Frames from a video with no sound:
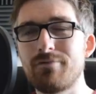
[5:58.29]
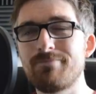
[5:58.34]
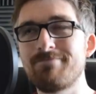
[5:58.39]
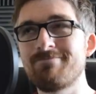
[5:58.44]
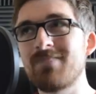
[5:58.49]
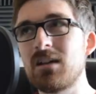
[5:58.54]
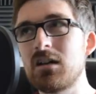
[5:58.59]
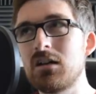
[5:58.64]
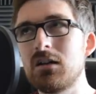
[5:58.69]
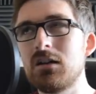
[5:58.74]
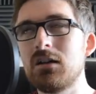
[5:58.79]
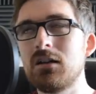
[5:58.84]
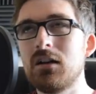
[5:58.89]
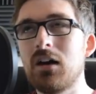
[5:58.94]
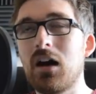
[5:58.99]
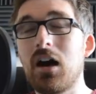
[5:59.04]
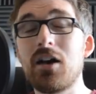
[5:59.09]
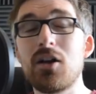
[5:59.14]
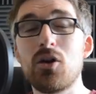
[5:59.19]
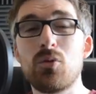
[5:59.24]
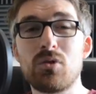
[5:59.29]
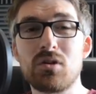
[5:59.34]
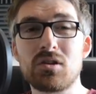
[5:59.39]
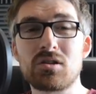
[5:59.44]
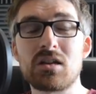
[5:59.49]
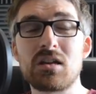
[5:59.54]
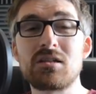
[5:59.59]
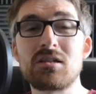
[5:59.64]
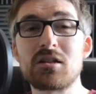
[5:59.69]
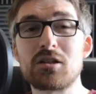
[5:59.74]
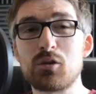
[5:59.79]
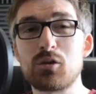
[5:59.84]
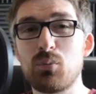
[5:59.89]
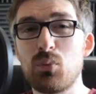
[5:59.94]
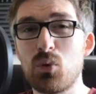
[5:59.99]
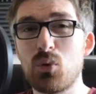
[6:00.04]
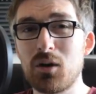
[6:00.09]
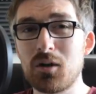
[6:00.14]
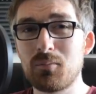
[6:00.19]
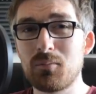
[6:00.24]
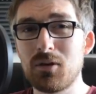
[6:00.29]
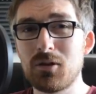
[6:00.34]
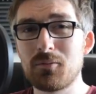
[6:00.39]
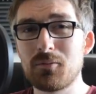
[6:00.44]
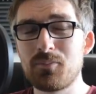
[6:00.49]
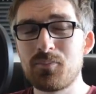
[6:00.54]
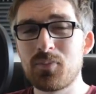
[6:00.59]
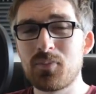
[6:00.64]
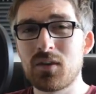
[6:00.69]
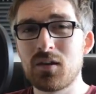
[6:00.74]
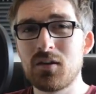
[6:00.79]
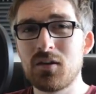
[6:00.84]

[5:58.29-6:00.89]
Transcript: of, I don't want to say disappointment,